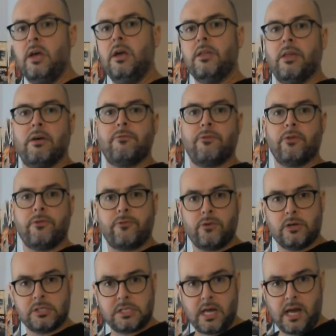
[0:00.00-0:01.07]
That for the
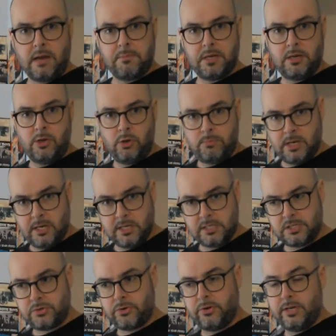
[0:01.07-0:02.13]
first time in human
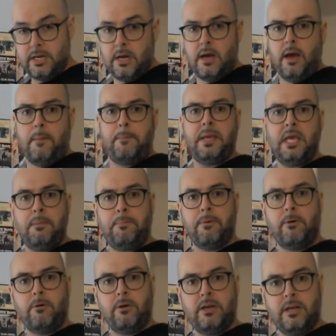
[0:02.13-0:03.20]
history,
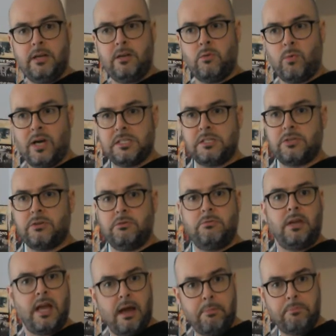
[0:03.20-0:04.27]
people in Western
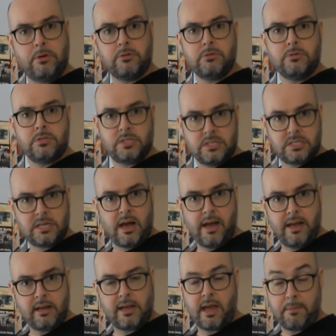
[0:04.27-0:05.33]
capital
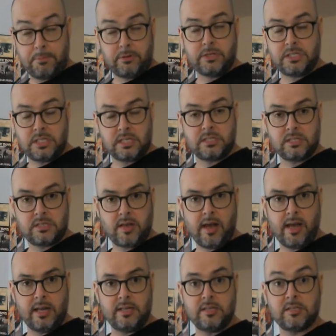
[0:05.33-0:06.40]
society, capitalistic
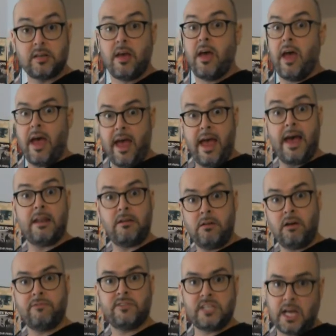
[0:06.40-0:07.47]
societies had
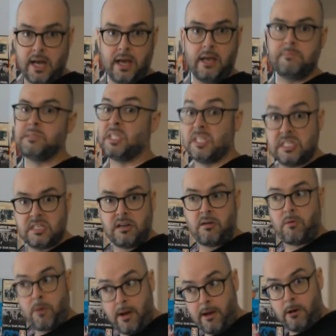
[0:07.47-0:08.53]
enough time to sit
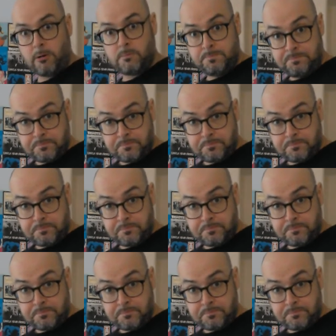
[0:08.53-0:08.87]
around